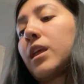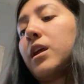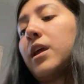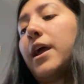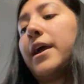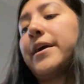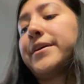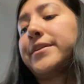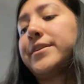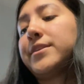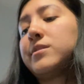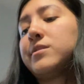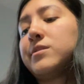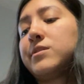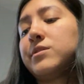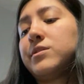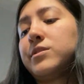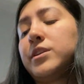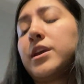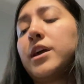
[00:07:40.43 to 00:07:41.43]
And
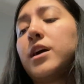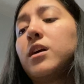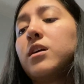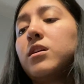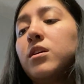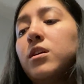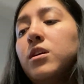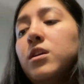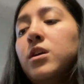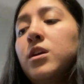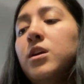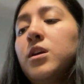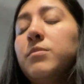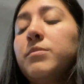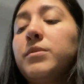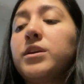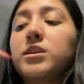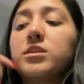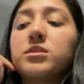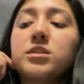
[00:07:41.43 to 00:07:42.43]
yeah,
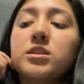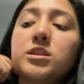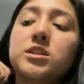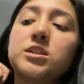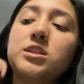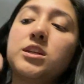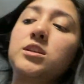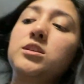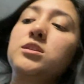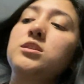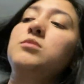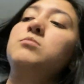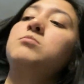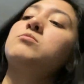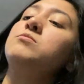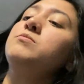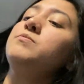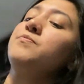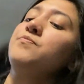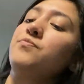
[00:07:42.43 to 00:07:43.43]
because in the data table